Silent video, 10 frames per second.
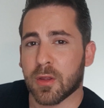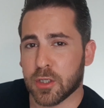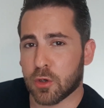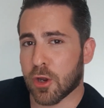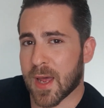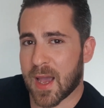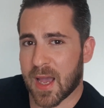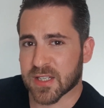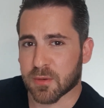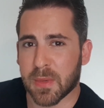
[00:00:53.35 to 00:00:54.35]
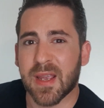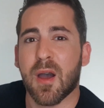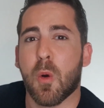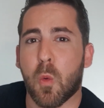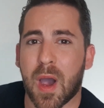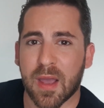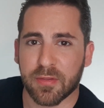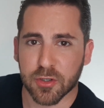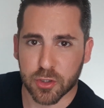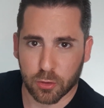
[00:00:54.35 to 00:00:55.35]
you're gonna ask me why
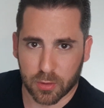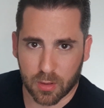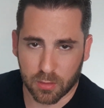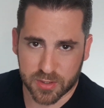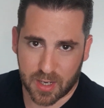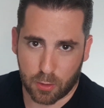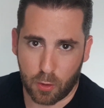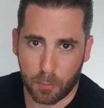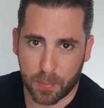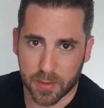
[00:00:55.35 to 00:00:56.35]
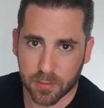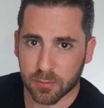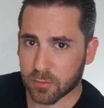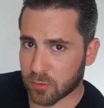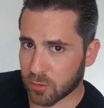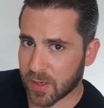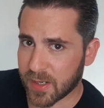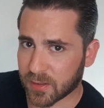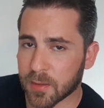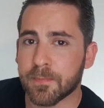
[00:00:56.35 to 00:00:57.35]
these cuticles are open,
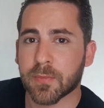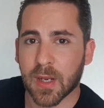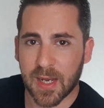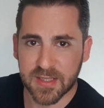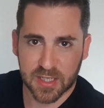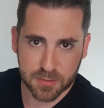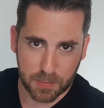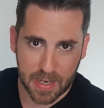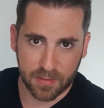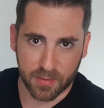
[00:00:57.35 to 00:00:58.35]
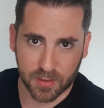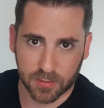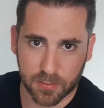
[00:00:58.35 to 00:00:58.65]
correct? Let's explain that.